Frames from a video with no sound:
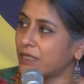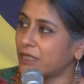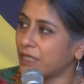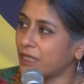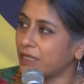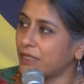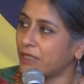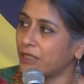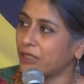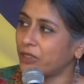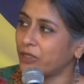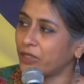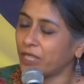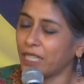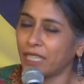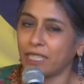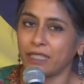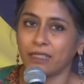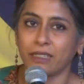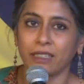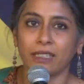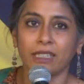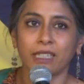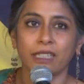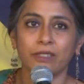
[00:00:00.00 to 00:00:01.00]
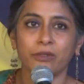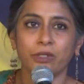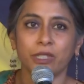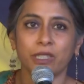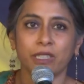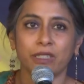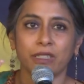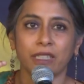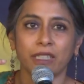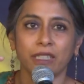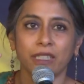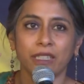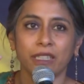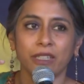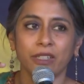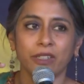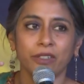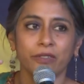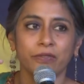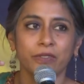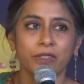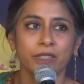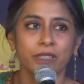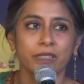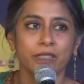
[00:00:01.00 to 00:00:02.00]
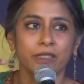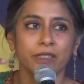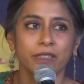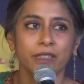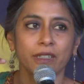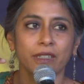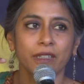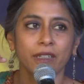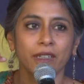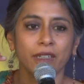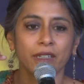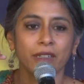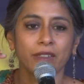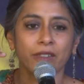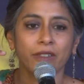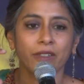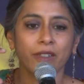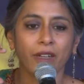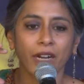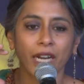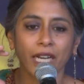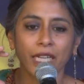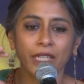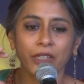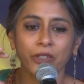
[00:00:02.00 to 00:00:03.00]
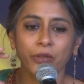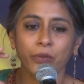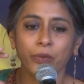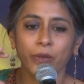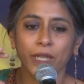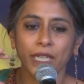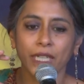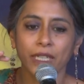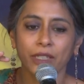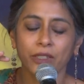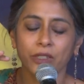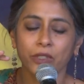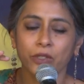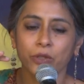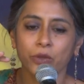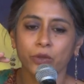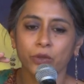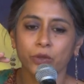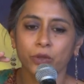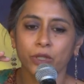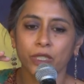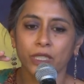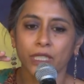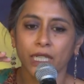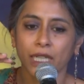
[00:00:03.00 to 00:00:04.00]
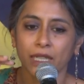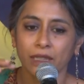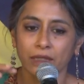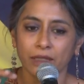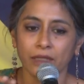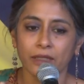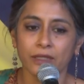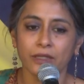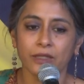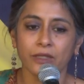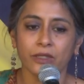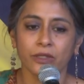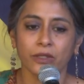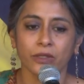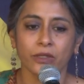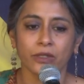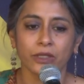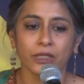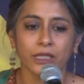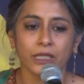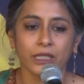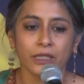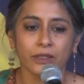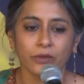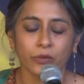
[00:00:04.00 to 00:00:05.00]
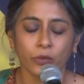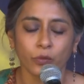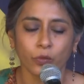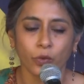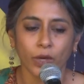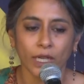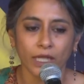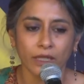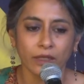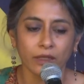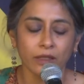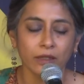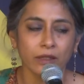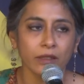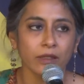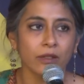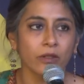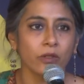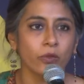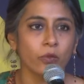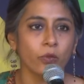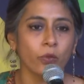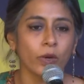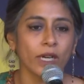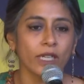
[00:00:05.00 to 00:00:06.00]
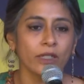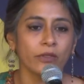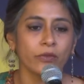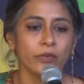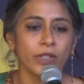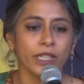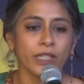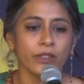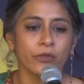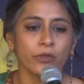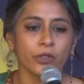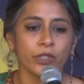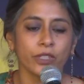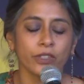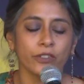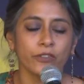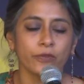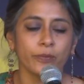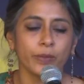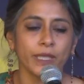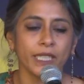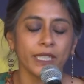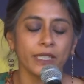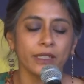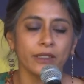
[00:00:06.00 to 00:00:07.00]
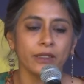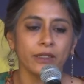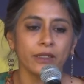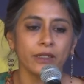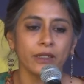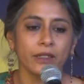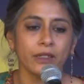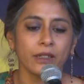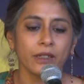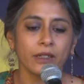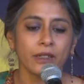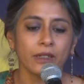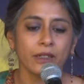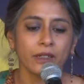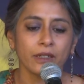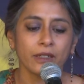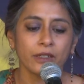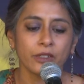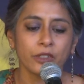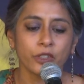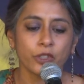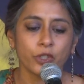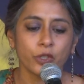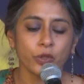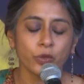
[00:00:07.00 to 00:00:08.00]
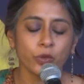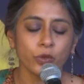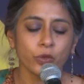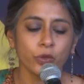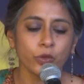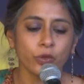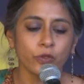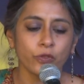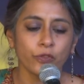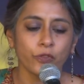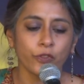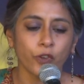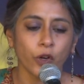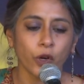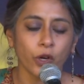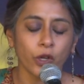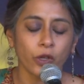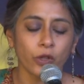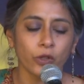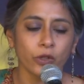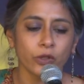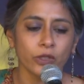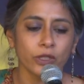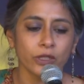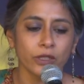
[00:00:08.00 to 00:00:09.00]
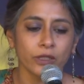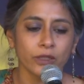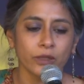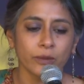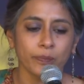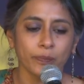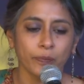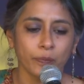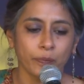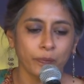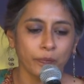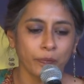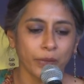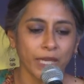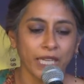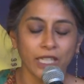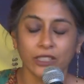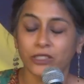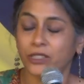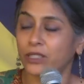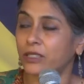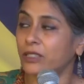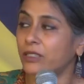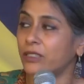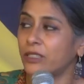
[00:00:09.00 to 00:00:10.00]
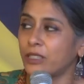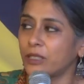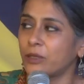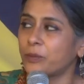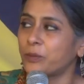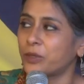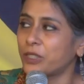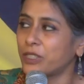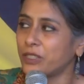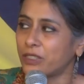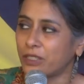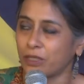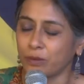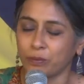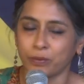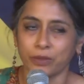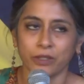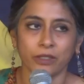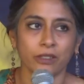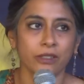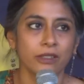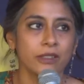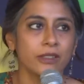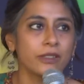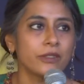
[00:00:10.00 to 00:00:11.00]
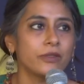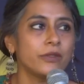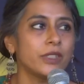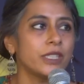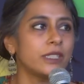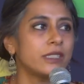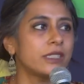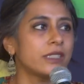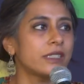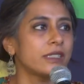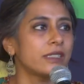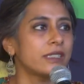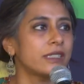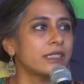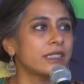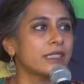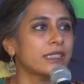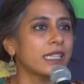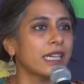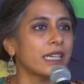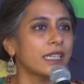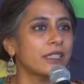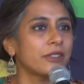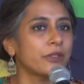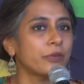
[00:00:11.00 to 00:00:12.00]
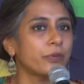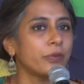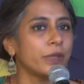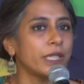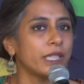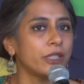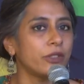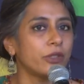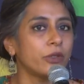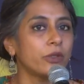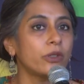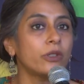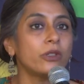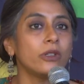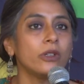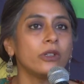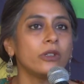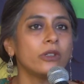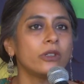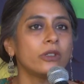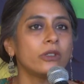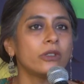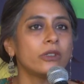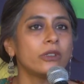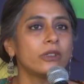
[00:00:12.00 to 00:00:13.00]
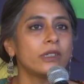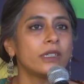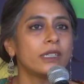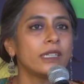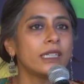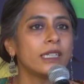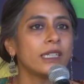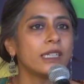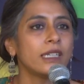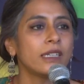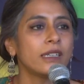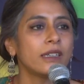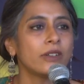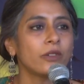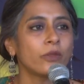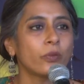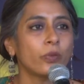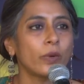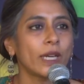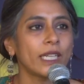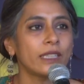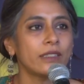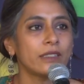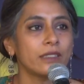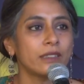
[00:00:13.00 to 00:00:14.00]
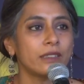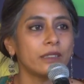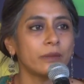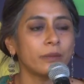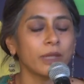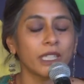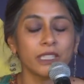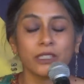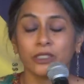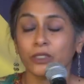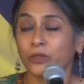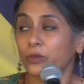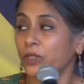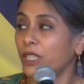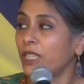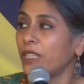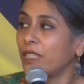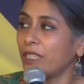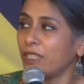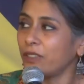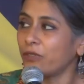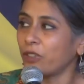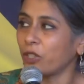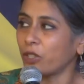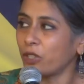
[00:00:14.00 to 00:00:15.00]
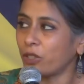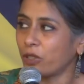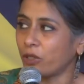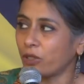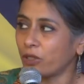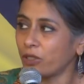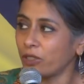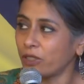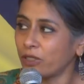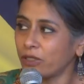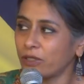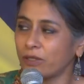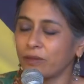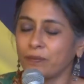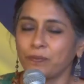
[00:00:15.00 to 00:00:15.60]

are in your head, and I was thinking of the right way to tell this story. One one way would have been to follow the page turner principle, which is that we don't know whether the mother will leave or not